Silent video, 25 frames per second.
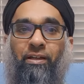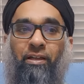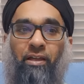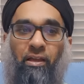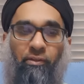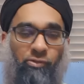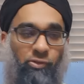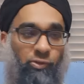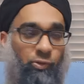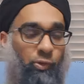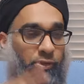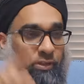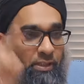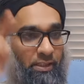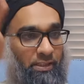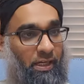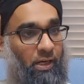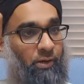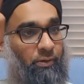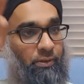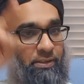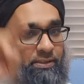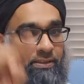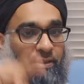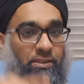If you wrote it
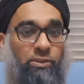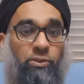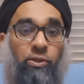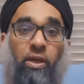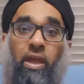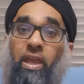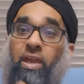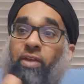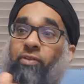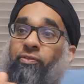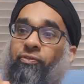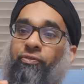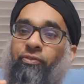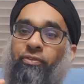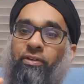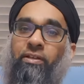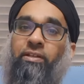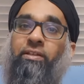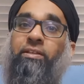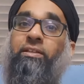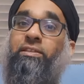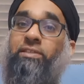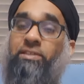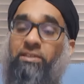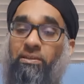down, it's easy. So
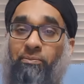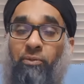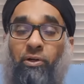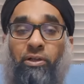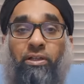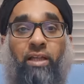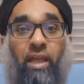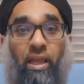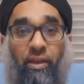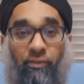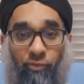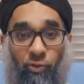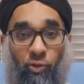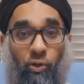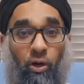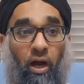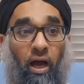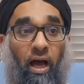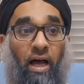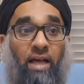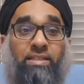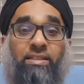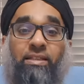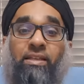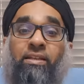if you
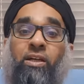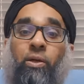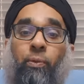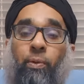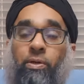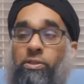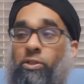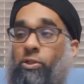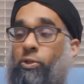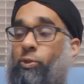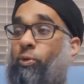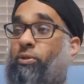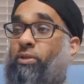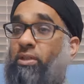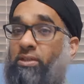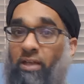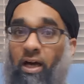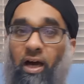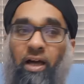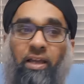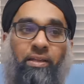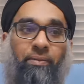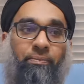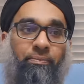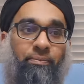are asking questions, you're the
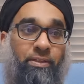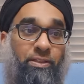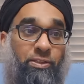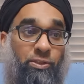talib,